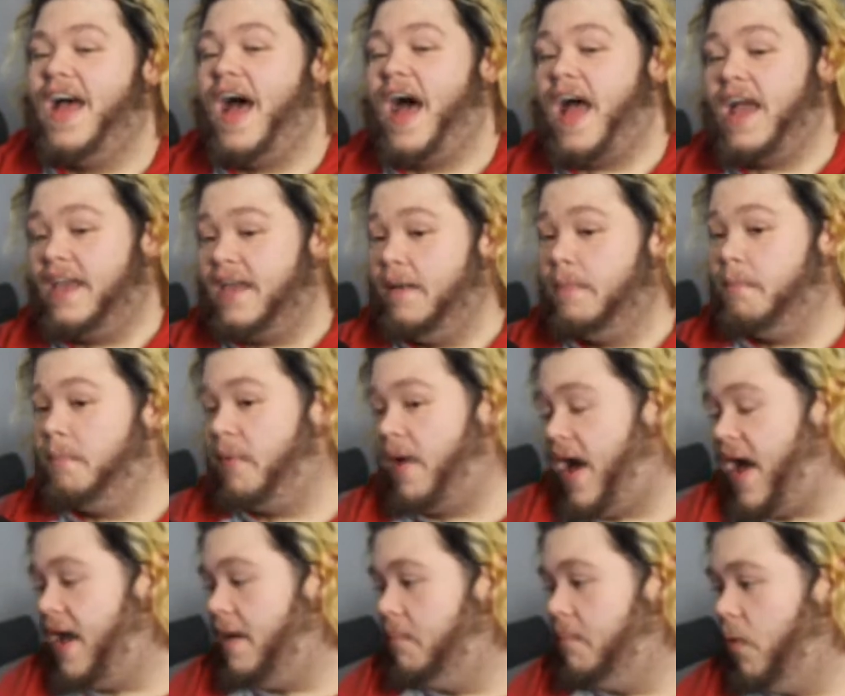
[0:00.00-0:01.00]
I can
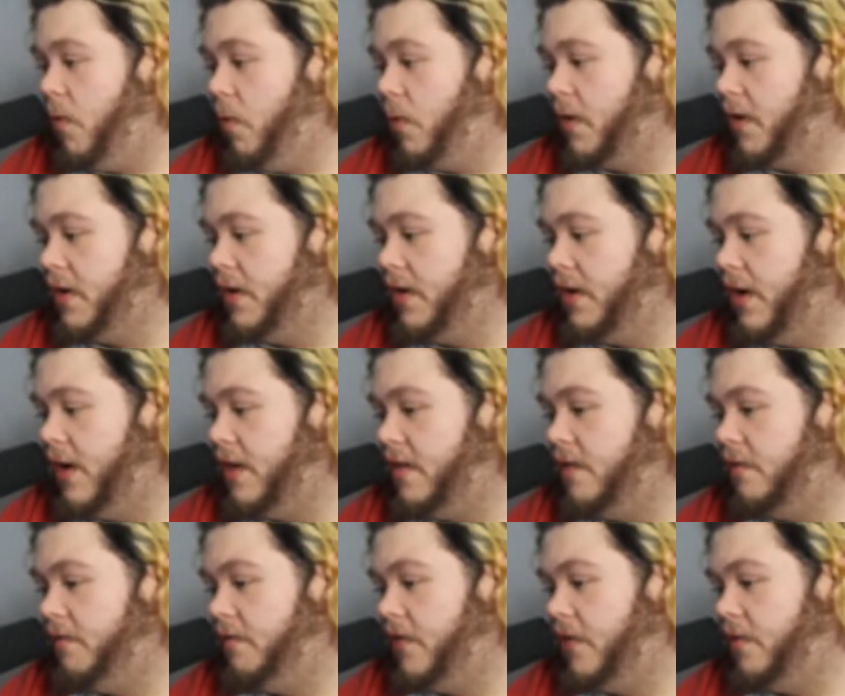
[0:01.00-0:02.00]
buy more in
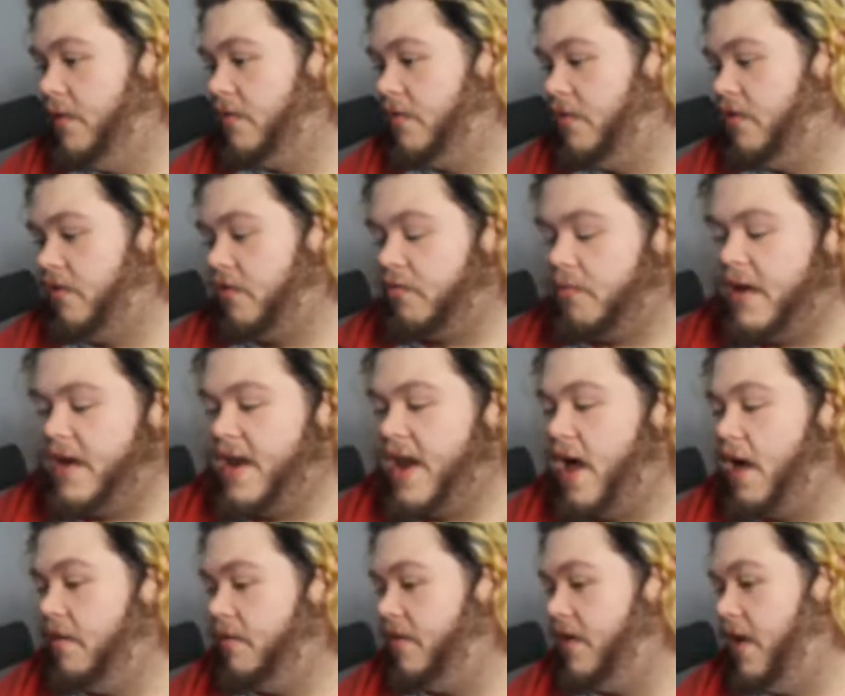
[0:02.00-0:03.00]
the future. Just right
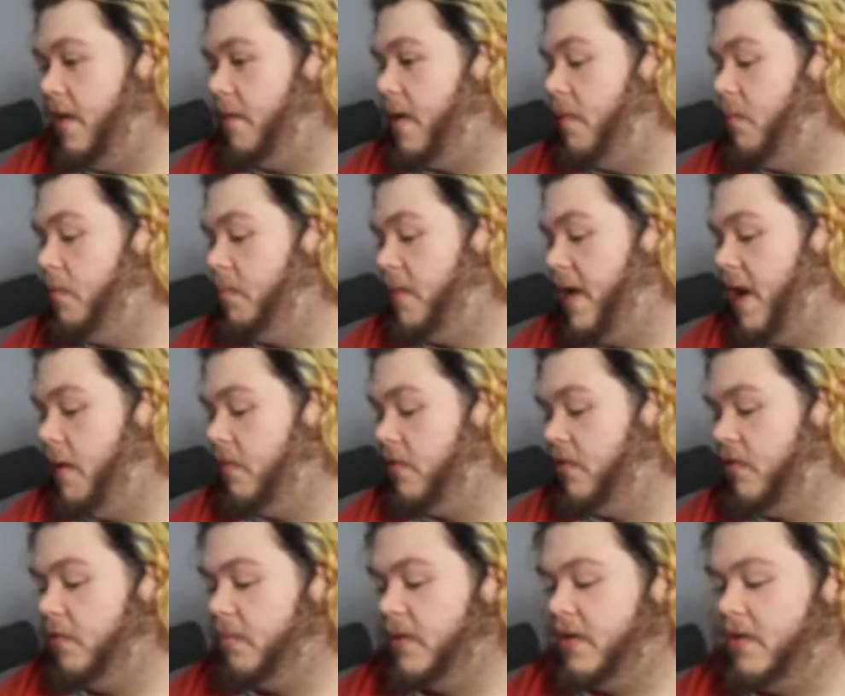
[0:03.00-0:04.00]
now, I say I wouldn't be able
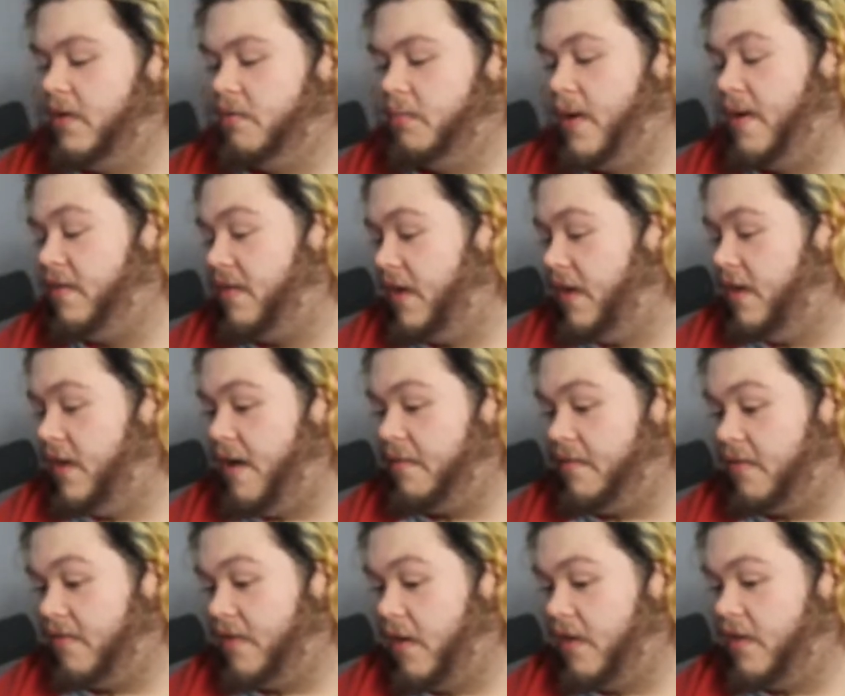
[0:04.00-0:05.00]
to because I have to
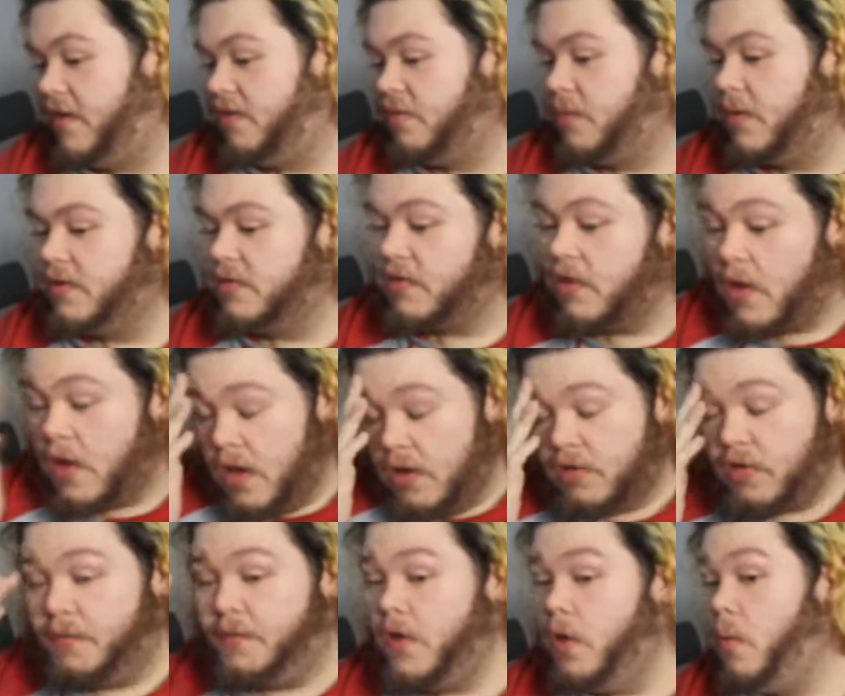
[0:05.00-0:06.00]
sell these ones.
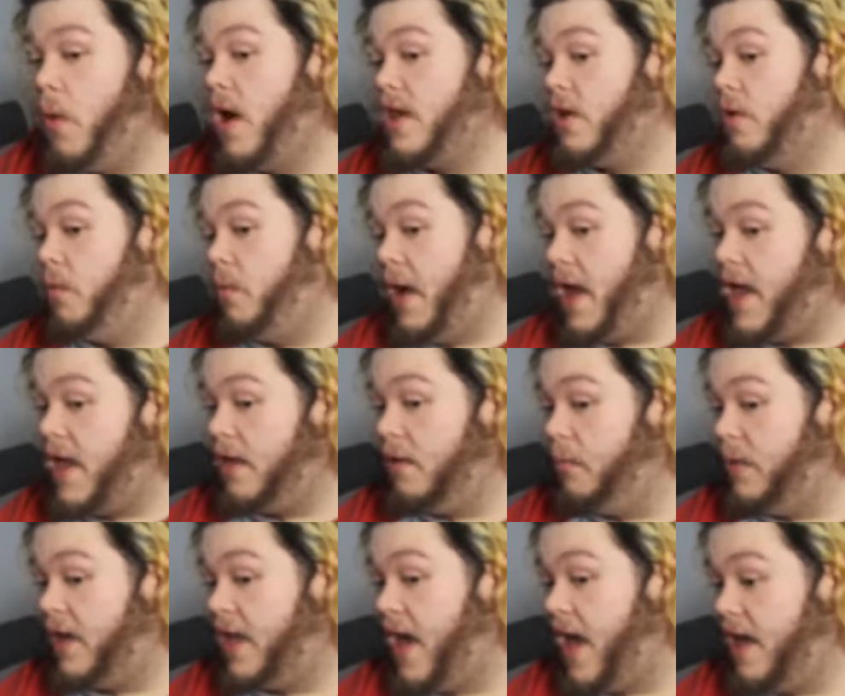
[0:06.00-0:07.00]
So if you want to wait,
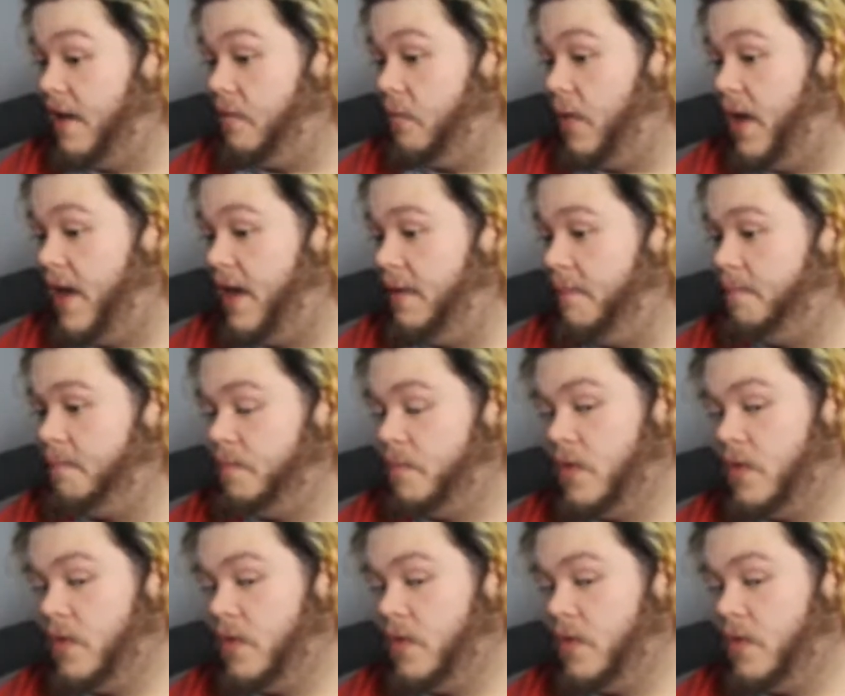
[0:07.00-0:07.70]
we can wait.